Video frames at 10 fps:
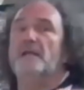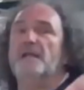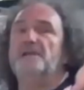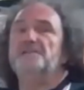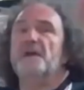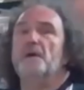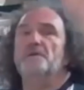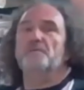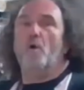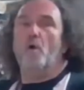Let it go
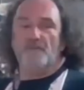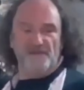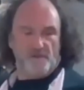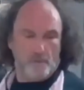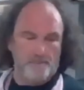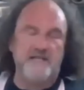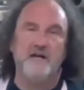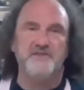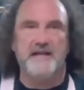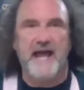into off into the wind,
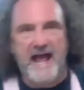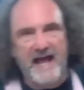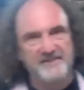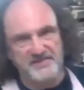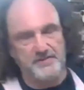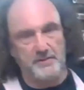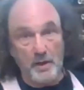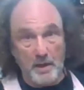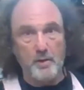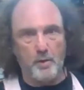because it has to
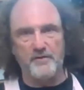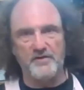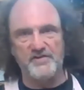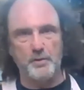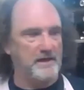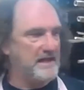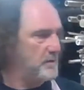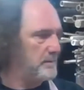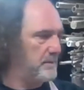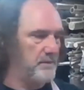work with the story. That's
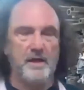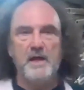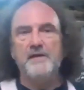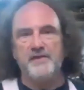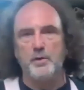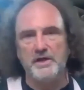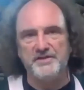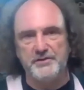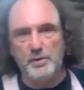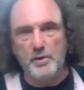what I mean with the
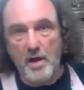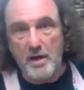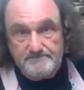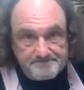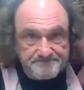quillins are too long.